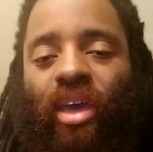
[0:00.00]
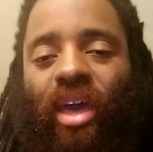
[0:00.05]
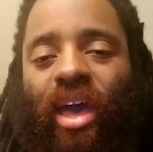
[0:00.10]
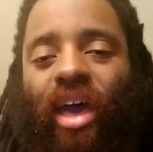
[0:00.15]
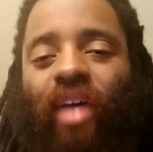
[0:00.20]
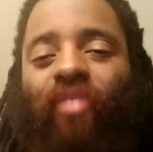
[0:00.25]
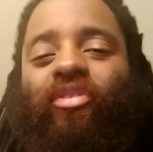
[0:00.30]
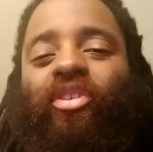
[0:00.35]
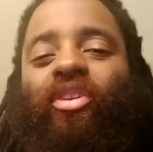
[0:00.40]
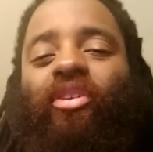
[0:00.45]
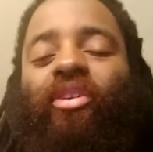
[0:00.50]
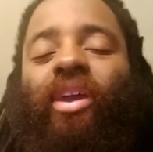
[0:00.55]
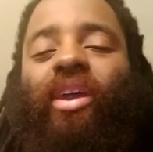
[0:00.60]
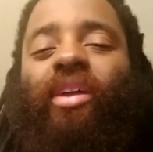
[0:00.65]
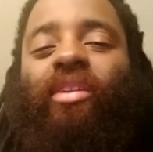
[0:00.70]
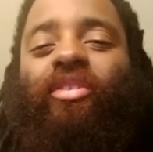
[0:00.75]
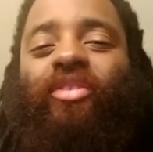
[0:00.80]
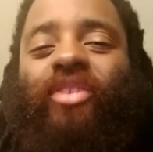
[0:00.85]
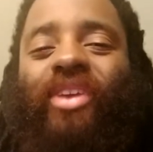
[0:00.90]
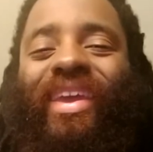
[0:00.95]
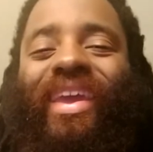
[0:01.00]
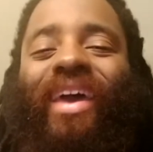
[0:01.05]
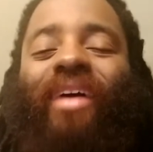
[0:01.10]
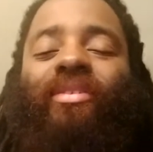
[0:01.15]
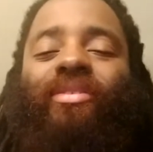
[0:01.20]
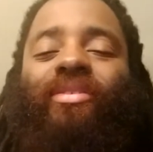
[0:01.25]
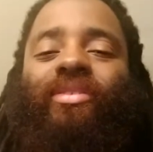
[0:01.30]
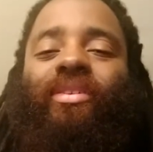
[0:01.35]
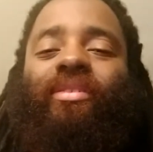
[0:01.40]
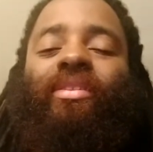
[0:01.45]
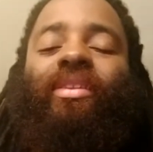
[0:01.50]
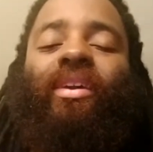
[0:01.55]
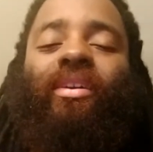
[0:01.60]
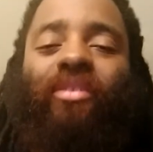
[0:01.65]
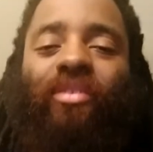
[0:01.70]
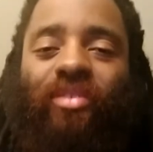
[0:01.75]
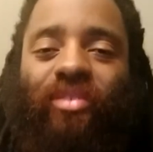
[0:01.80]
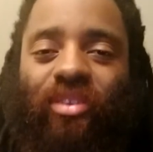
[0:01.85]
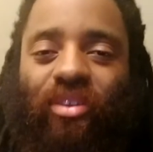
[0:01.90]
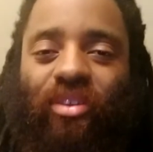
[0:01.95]
have your energy counter the
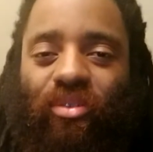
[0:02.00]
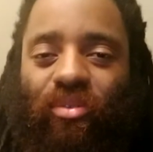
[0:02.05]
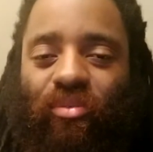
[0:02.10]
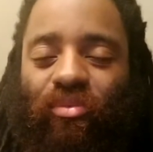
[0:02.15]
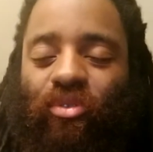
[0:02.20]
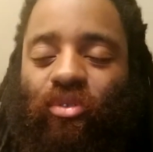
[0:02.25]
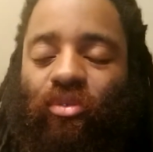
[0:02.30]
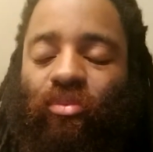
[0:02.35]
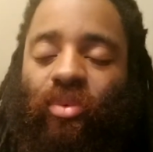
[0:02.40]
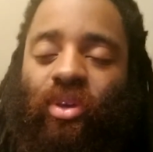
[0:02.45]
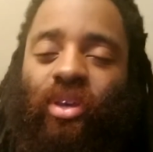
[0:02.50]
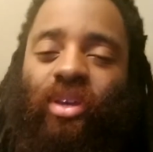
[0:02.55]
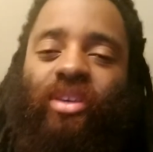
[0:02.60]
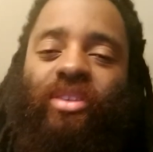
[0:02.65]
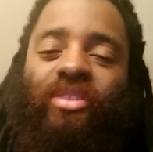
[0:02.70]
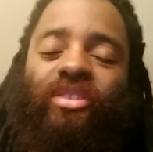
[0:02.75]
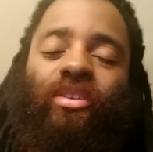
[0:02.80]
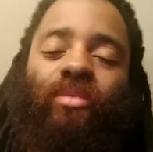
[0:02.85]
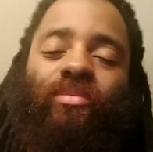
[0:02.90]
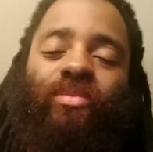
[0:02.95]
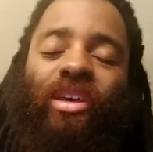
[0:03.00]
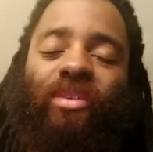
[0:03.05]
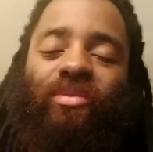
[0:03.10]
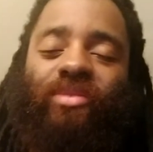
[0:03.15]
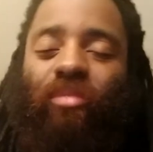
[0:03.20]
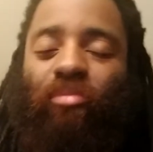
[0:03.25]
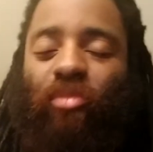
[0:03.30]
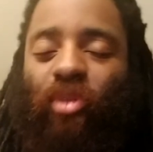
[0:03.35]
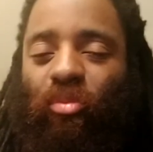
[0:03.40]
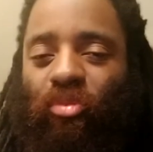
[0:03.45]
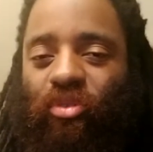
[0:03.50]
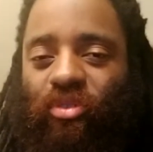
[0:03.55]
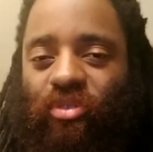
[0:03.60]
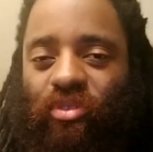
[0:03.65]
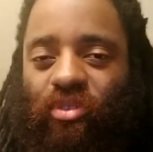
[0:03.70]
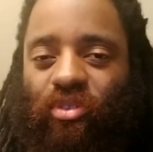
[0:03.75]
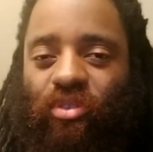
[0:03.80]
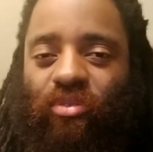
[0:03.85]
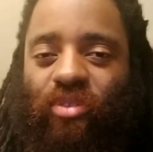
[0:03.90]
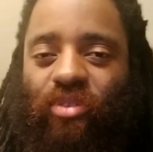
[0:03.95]
energy in the room. Sometimes I'm able to
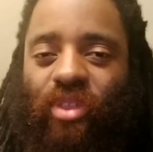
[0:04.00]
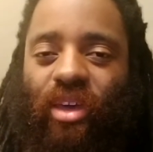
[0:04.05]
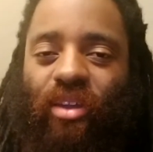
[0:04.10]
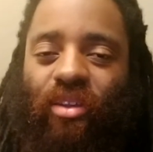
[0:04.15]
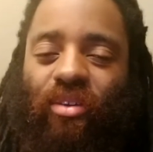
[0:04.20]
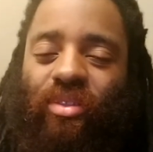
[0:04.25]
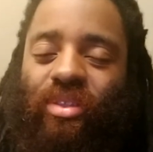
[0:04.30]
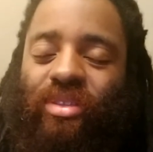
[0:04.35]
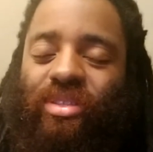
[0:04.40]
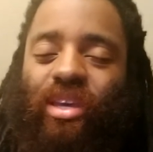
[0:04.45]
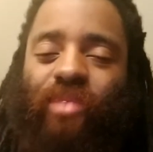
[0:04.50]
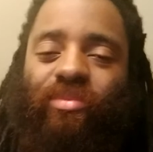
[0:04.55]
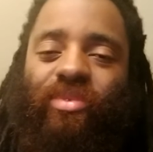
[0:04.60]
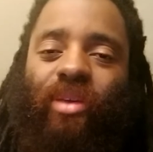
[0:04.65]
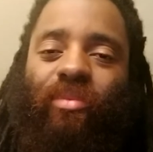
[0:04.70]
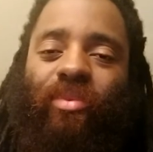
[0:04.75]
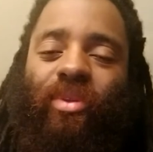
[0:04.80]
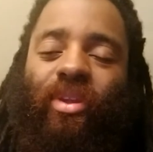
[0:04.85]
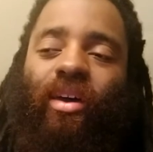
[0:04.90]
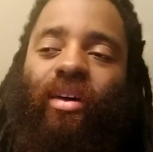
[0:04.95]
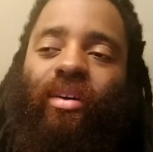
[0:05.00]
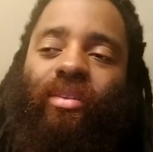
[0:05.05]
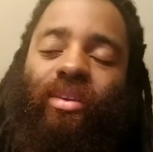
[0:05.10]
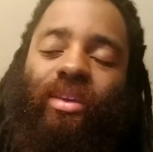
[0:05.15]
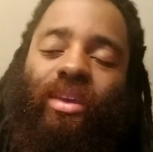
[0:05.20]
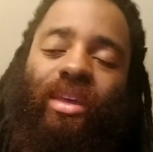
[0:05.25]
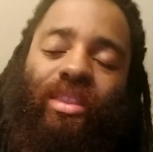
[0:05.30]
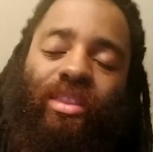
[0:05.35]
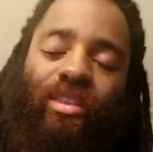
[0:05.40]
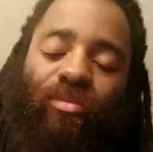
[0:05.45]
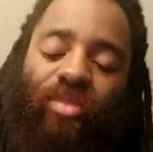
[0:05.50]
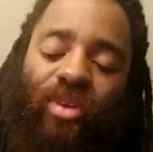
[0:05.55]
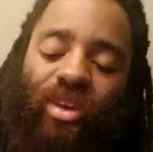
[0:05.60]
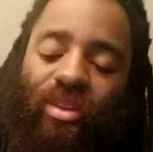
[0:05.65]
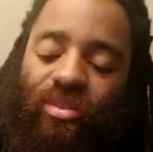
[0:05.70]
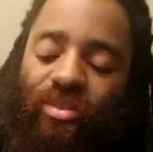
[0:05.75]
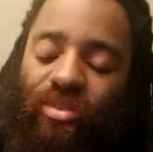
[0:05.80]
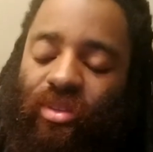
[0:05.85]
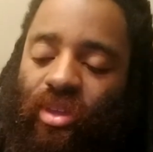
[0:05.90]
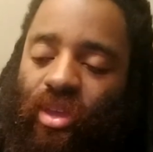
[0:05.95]
do that, other times I'm not. It
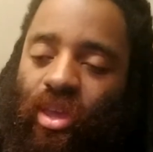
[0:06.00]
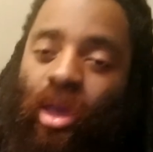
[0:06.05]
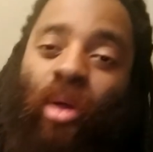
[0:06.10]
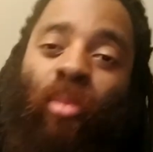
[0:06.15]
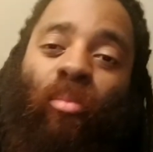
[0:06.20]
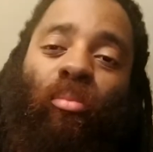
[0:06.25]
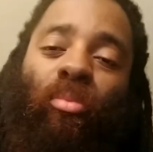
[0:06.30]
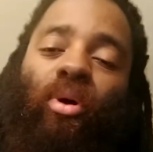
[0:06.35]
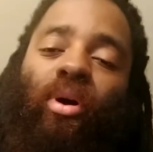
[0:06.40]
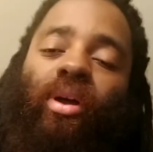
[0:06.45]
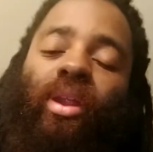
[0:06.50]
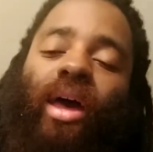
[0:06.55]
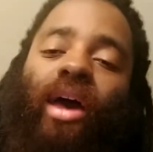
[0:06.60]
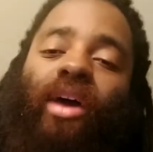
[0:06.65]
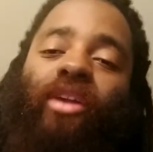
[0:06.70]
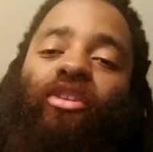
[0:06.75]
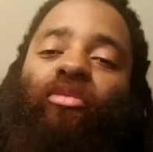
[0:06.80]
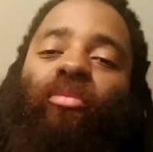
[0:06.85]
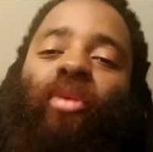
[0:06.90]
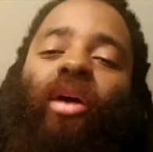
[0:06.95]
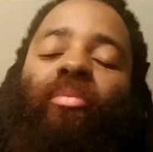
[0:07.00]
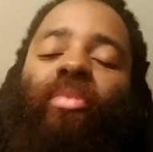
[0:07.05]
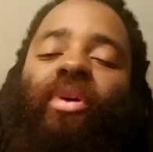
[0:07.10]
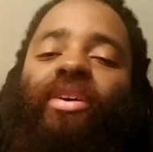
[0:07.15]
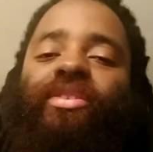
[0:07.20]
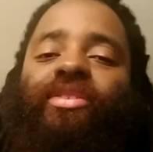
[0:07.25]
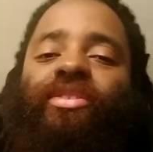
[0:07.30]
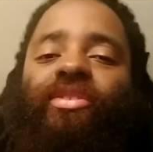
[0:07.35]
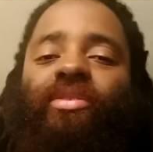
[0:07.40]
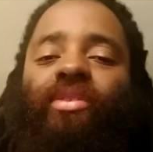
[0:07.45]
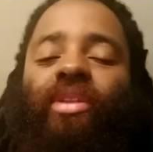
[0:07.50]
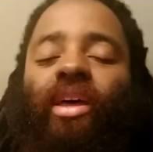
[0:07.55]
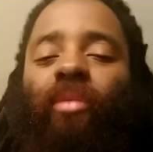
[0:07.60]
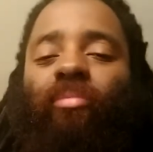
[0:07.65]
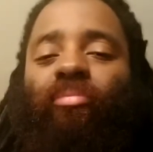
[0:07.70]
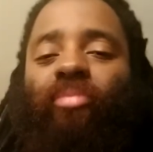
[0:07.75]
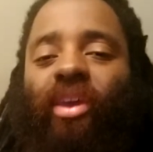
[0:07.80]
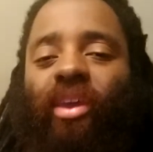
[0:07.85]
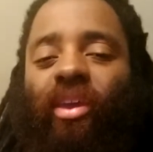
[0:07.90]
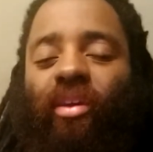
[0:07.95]
depends, but I do my best to like
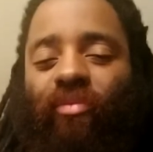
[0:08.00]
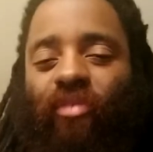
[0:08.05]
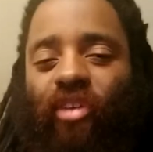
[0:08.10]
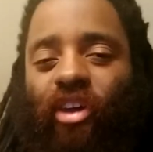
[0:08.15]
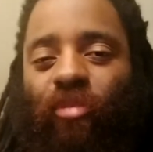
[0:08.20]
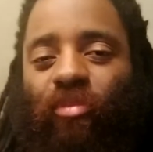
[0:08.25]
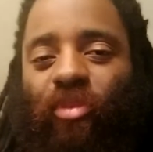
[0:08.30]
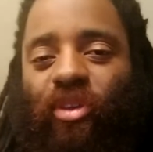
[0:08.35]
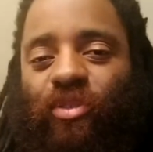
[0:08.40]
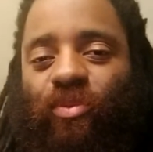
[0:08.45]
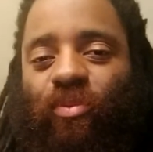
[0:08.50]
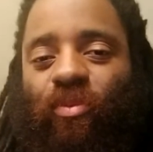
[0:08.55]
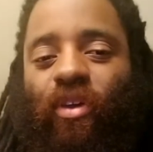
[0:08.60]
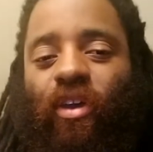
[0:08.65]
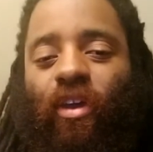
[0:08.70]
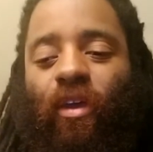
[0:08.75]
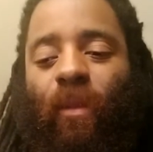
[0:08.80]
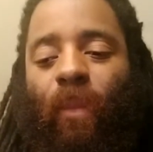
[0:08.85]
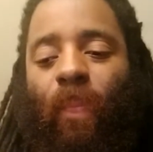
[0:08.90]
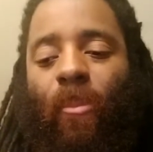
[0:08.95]
pick environments where